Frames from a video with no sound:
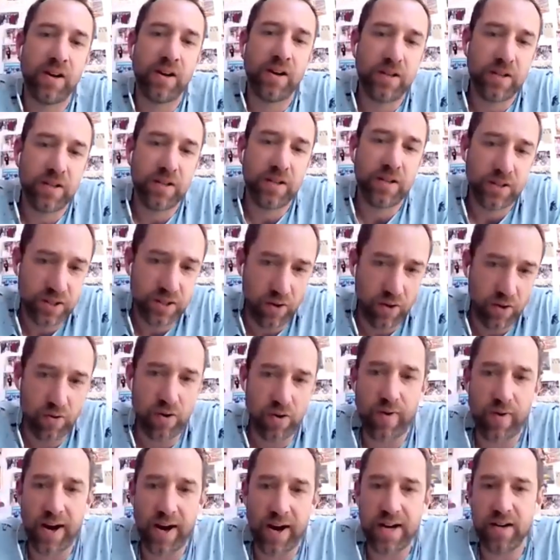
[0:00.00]
solar
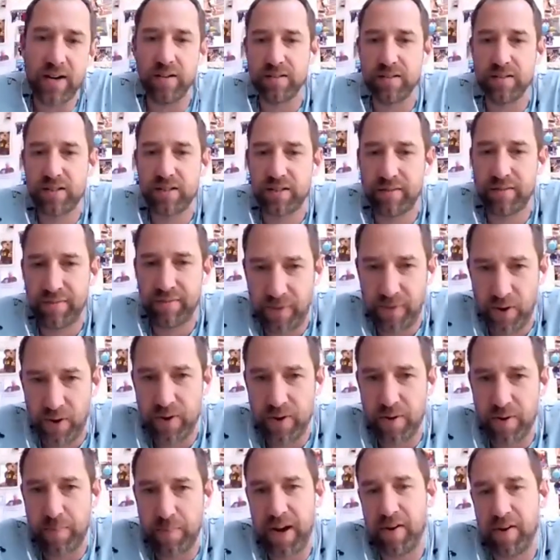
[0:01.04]
radiance,
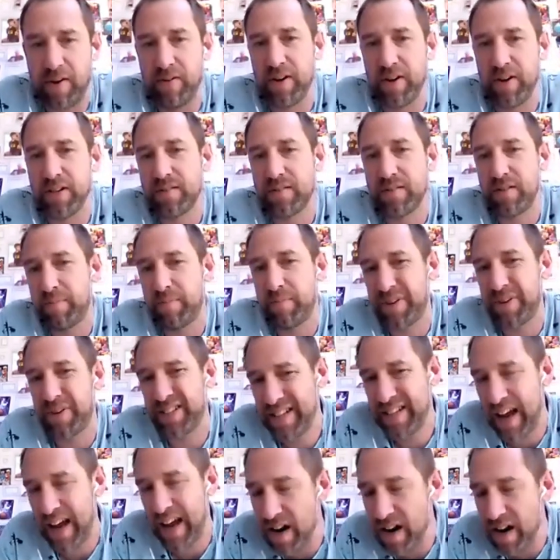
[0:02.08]
photoperiod,
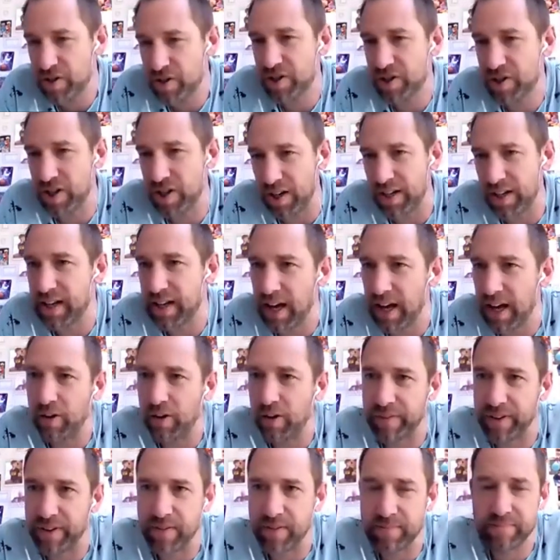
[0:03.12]
potentially
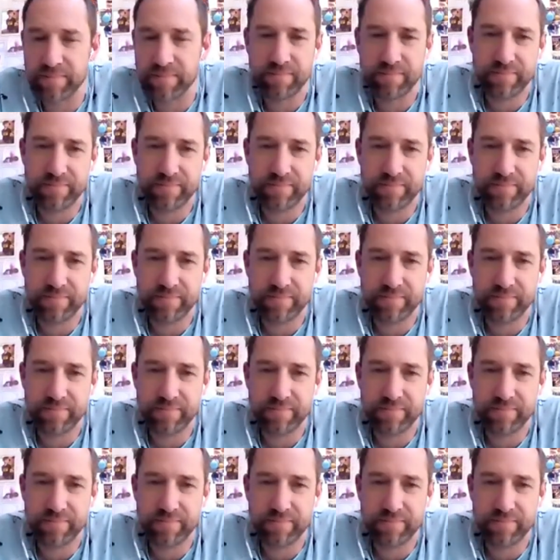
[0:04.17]
Kelvin